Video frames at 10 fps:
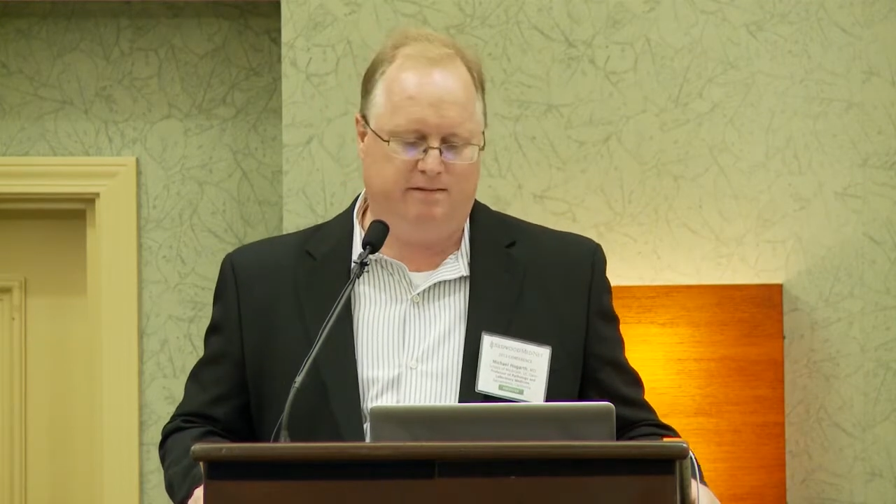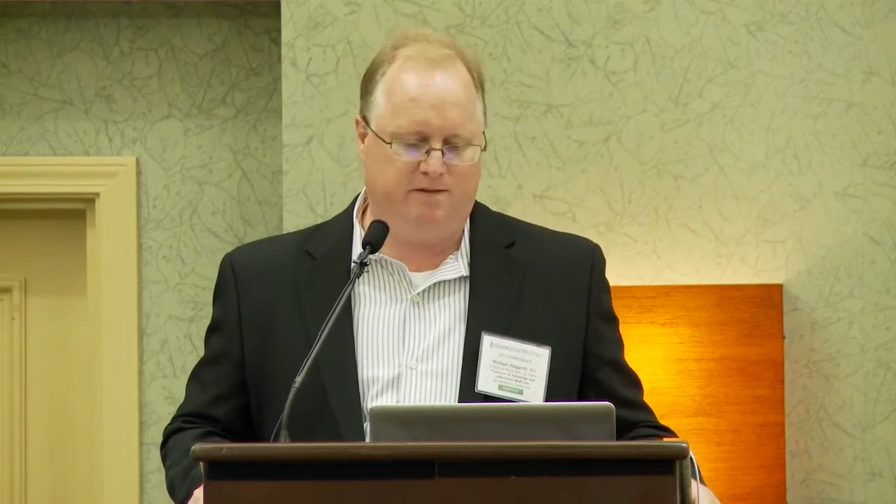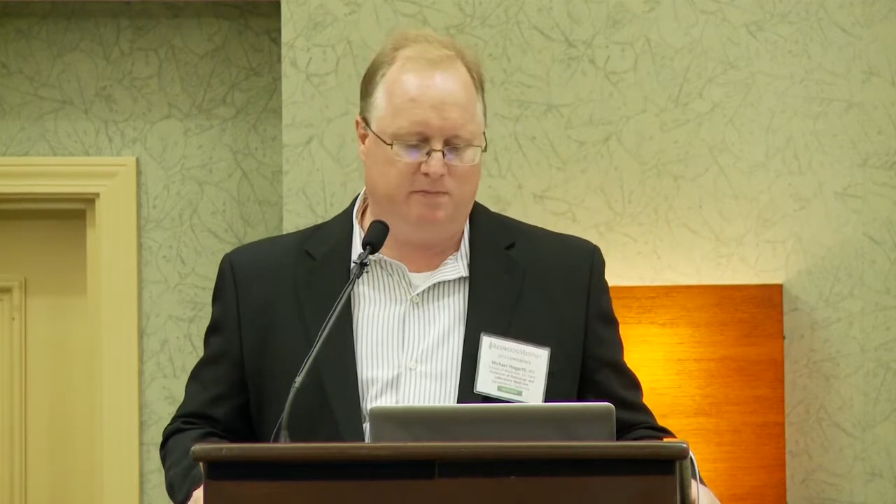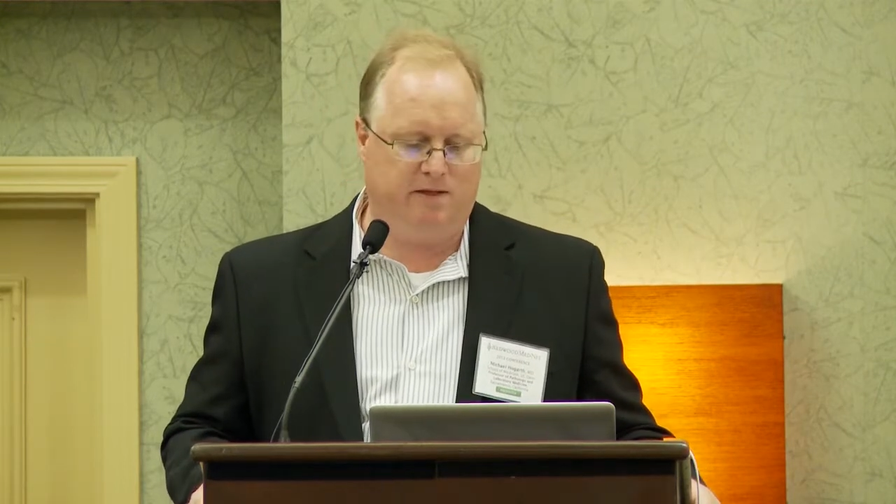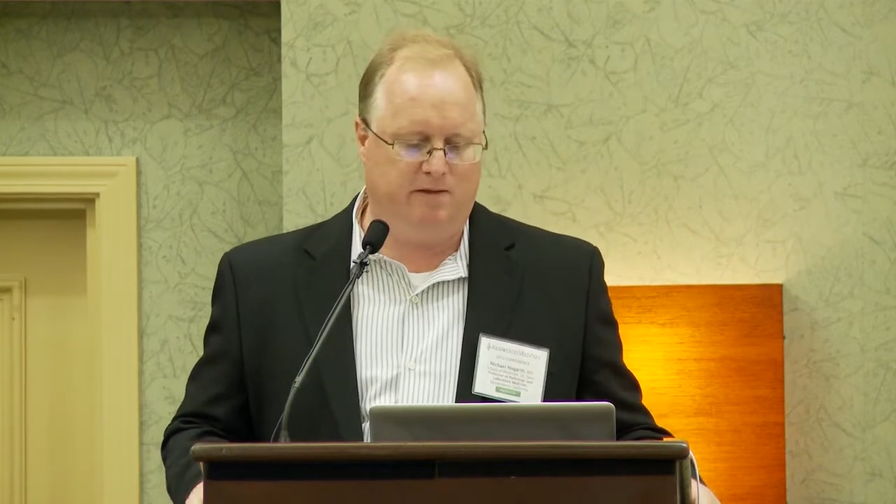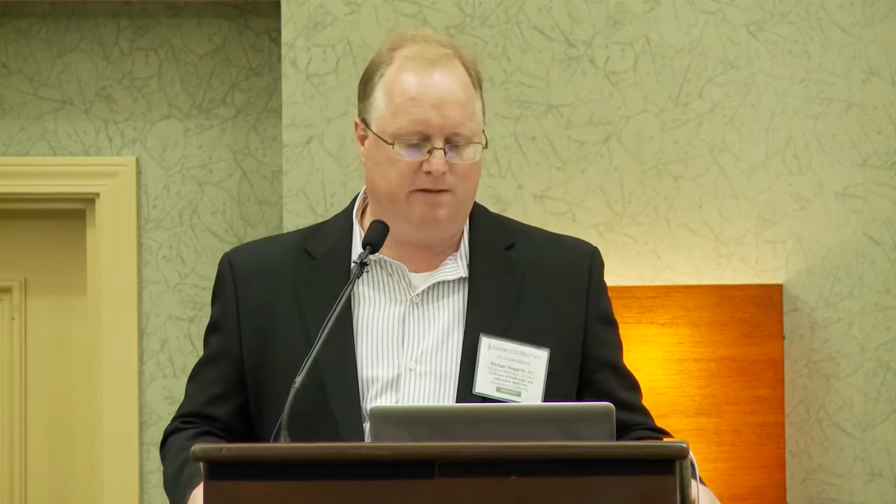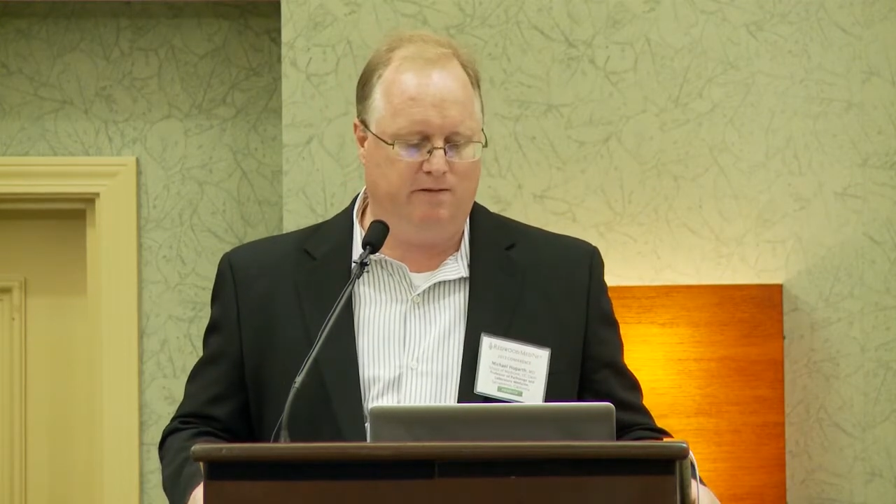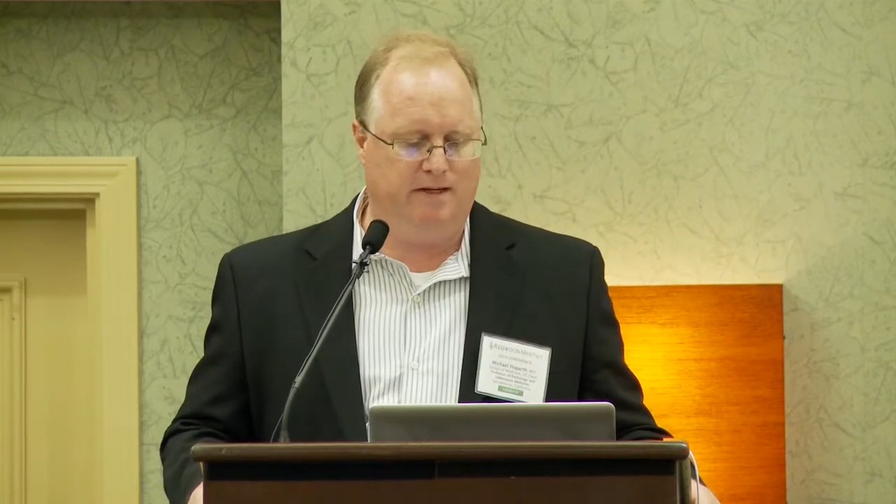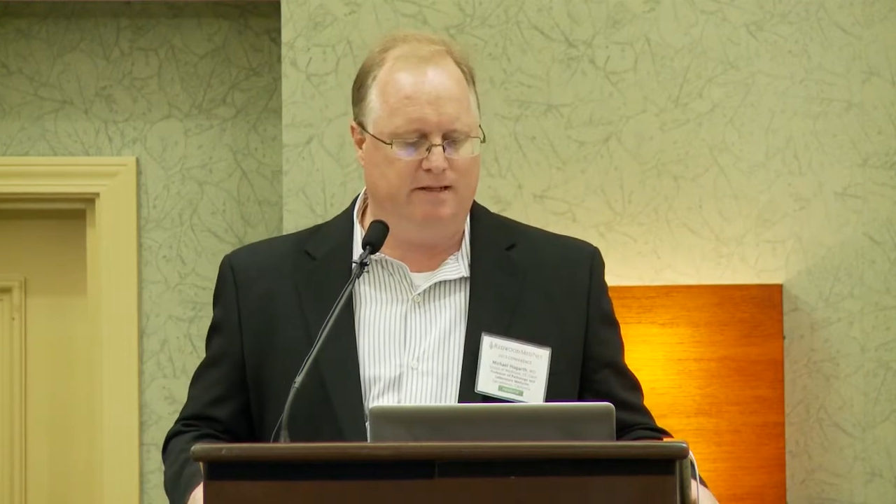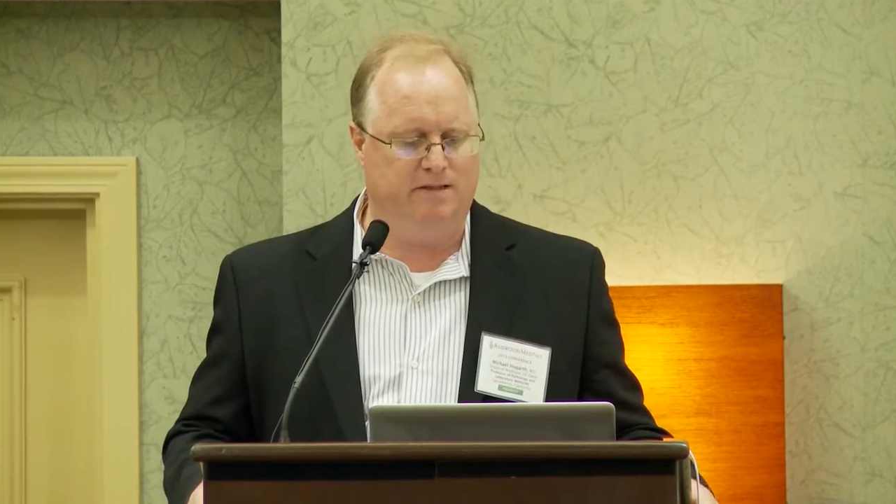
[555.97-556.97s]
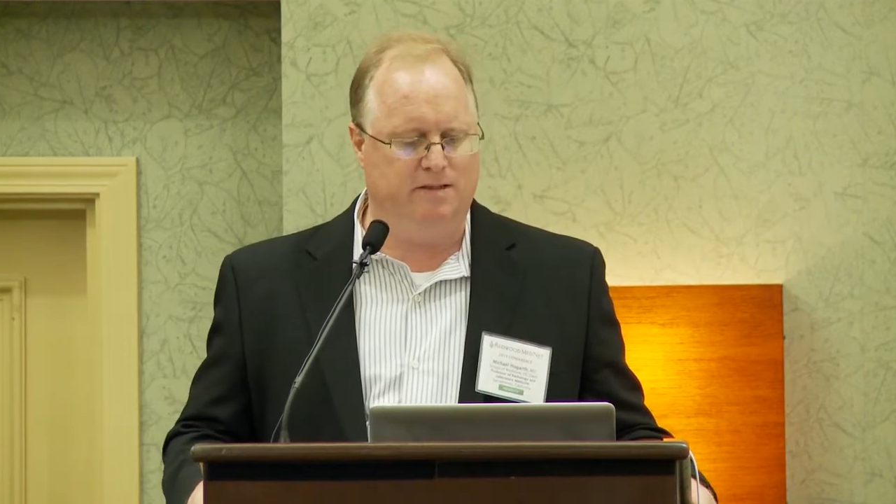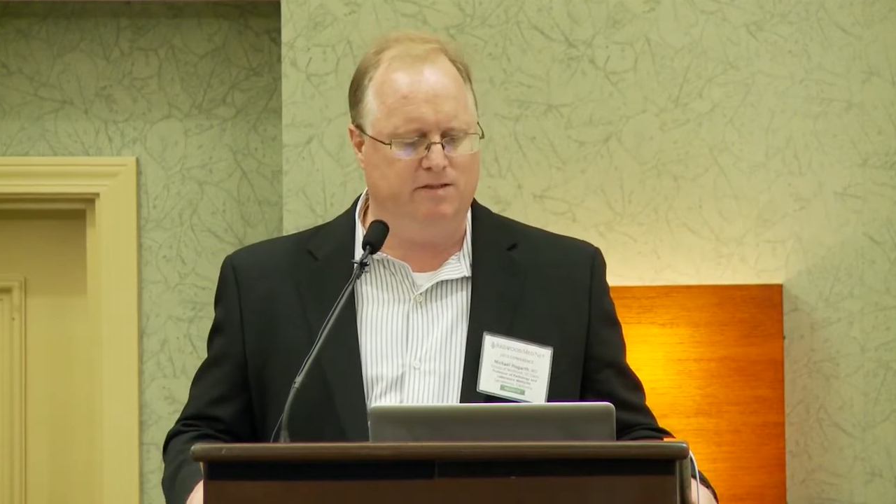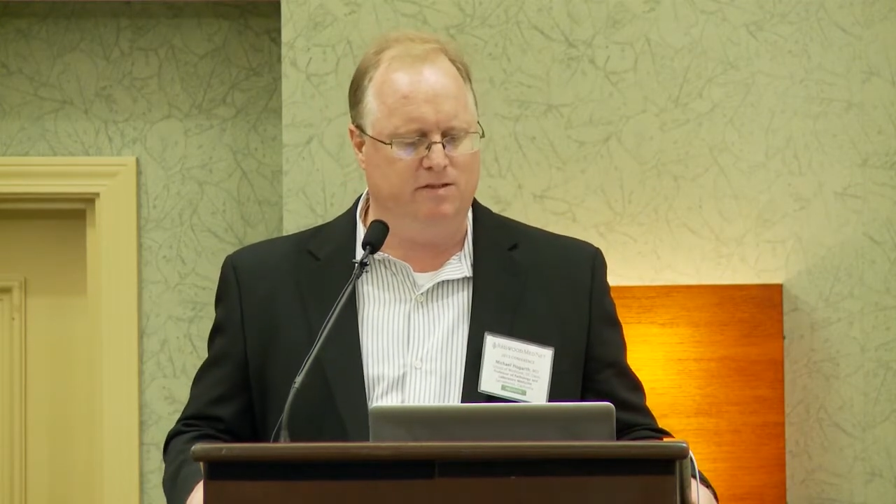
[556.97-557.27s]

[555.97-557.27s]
It's borrowing great ideas.